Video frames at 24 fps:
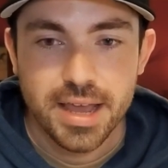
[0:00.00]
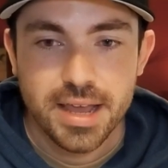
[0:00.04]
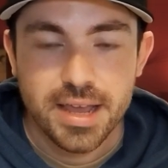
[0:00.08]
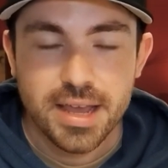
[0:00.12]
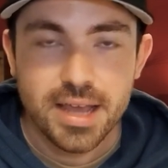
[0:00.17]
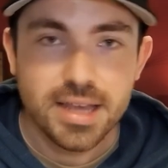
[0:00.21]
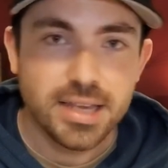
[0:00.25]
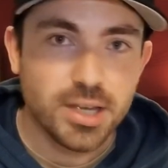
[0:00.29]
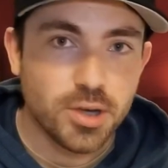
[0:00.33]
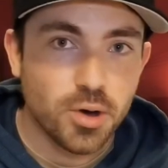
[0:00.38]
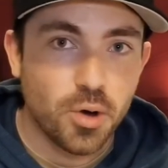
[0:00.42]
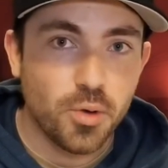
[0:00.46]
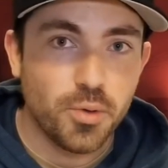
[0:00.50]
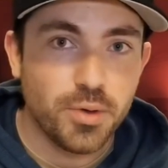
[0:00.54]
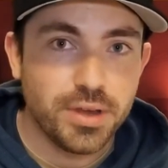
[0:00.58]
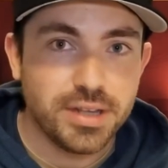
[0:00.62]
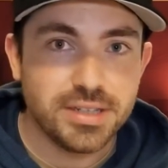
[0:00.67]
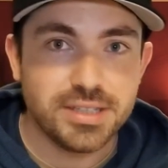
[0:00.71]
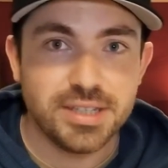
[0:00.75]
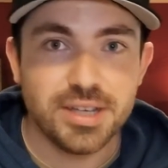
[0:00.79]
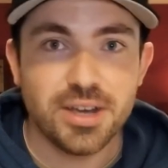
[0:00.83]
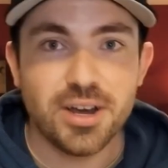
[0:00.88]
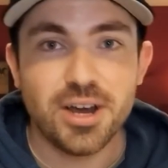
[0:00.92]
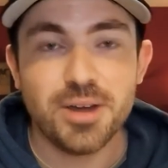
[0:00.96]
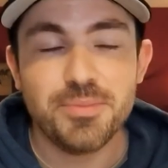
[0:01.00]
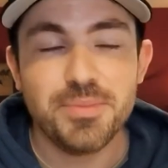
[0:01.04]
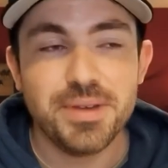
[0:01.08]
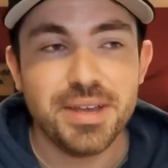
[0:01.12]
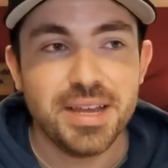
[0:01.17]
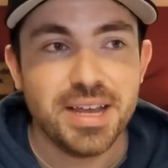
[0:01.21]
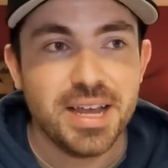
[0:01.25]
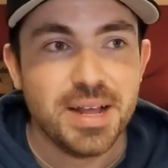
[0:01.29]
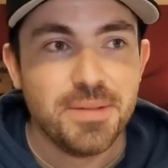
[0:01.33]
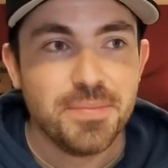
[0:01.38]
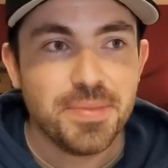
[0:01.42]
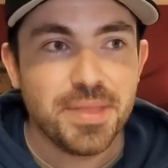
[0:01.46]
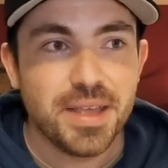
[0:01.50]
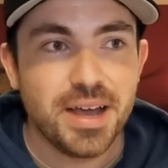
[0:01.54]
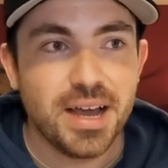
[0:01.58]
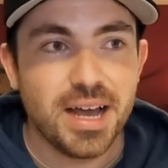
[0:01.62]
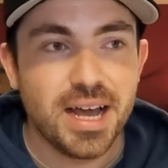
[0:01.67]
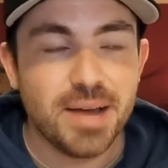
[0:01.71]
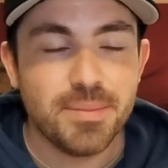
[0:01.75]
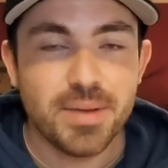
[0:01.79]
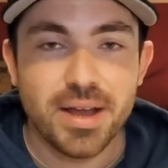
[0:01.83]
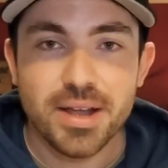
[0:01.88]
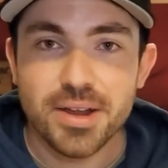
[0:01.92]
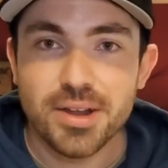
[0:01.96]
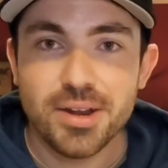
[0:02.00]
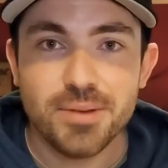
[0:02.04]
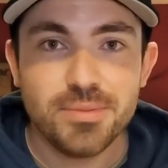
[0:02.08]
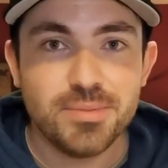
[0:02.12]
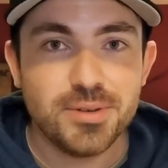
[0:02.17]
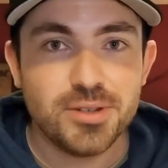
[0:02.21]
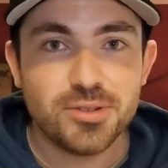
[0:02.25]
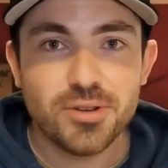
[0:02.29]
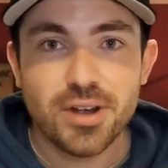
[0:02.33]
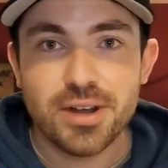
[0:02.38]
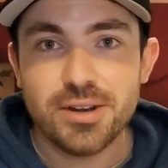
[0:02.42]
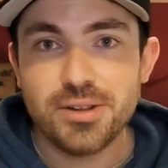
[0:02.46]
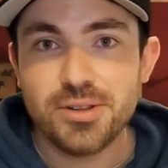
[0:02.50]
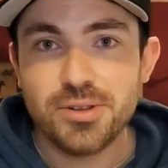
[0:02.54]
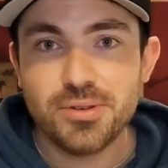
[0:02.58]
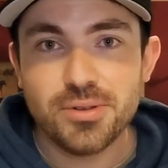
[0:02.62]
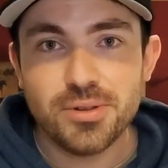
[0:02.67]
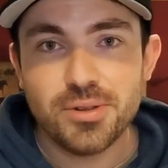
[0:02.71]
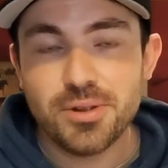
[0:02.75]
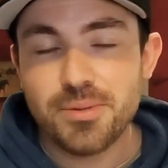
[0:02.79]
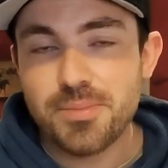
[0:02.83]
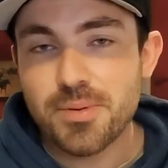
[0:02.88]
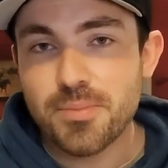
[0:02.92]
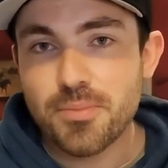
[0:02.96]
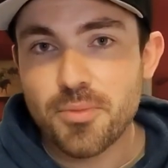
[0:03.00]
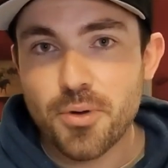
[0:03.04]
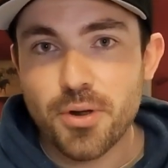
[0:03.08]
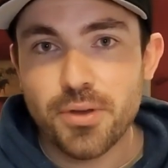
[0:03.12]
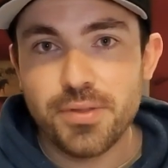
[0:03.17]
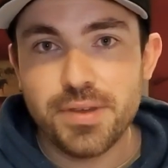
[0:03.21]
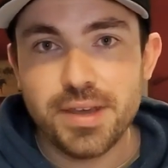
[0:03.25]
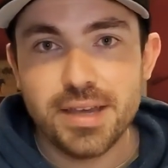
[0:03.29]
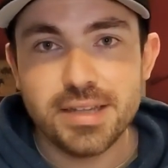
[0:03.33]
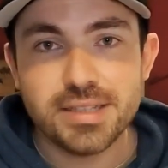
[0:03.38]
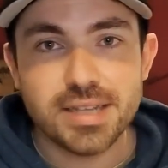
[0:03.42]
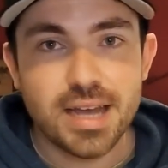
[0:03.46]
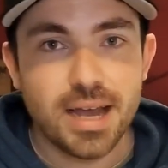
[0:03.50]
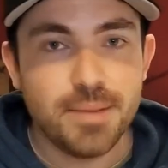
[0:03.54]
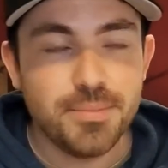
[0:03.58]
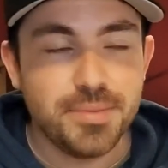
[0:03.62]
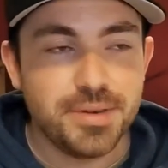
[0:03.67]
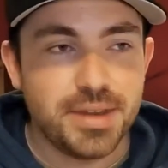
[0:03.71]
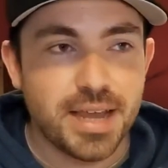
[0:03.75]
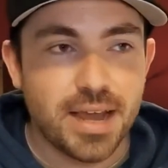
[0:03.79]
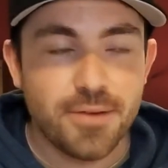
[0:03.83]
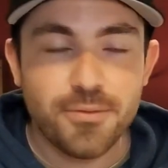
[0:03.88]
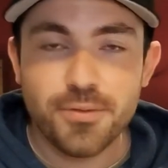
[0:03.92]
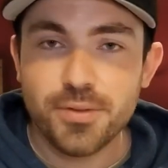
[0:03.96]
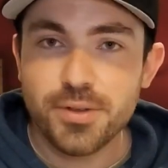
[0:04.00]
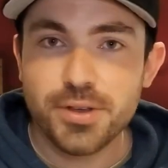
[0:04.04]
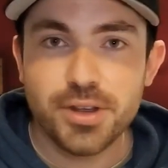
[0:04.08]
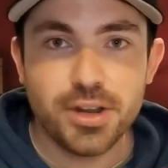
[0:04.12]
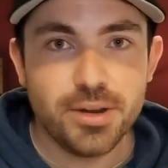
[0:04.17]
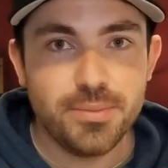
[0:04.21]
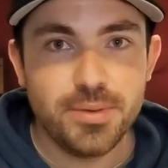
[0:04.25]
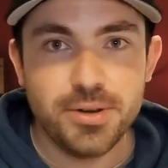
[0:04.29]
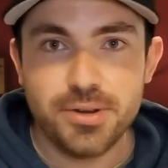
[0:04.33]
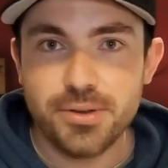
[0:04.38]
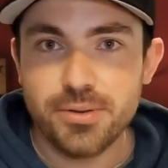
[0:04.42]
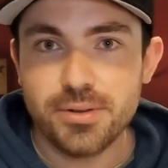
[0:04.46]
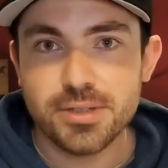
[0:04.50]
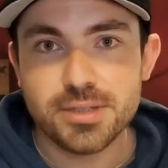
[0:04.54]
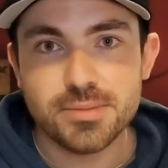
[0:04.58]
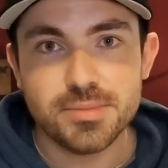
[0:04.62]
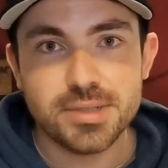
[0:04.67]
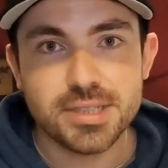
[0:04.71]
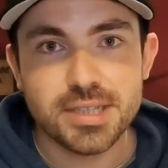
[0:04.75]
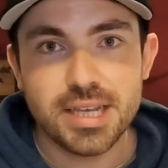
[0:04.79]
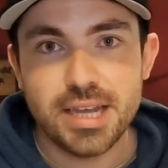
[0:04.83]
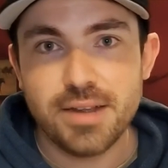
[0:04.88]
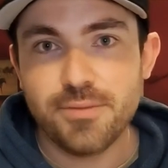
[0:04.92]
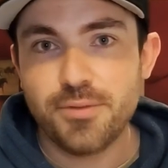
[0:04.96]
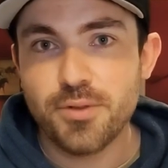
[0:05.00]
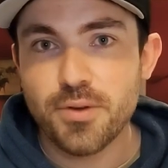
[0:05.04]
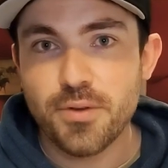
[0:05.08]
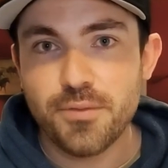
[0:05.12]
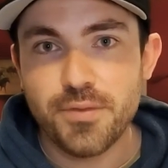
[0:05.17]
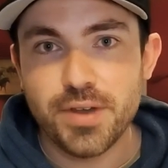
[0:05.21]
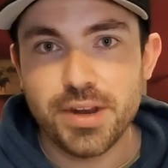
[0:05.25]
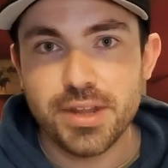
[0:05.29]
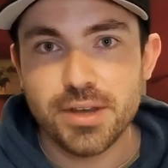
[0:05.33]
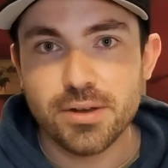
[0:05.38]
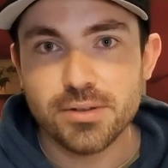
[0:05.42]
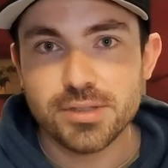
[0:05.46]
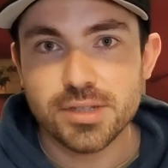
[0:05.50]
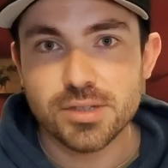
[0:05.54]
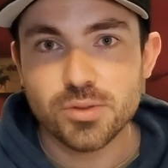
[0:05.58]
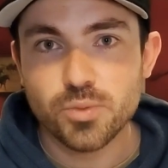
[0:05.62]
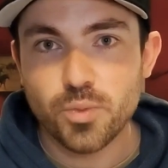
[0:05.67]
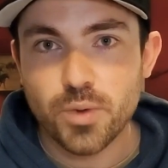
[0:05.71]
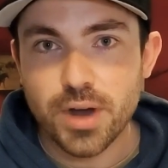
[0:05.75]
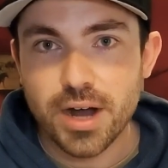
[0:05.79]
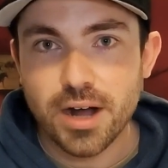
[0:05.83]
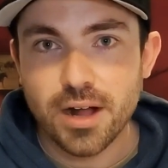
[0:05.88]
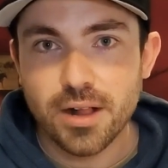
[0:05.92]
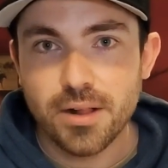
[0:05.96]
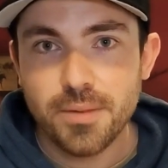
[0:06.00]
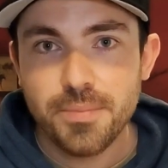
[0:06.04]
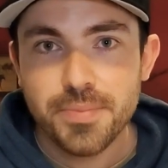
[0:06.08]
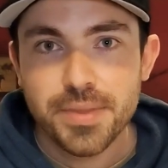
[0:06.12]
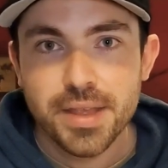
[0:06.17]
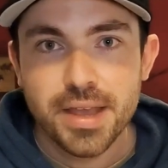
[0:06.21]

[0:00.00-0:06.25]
go easy on me. I'm going to be trying to do a little bit more of these. I'm definitely going to be doing some skate flow videos as well.